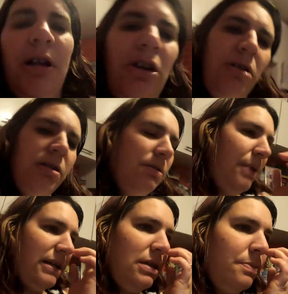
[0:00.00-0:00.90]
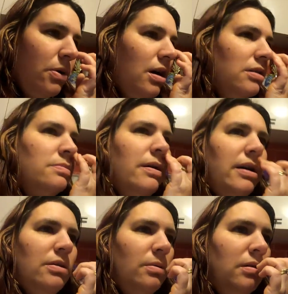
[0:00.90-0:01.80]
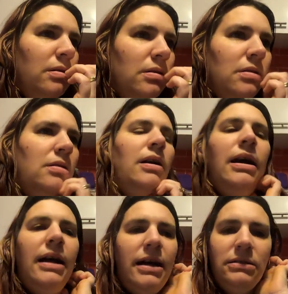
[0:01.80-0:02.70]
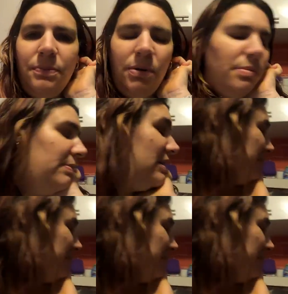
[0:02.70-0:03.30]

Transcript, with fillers: going to do some petit pois as well, and probably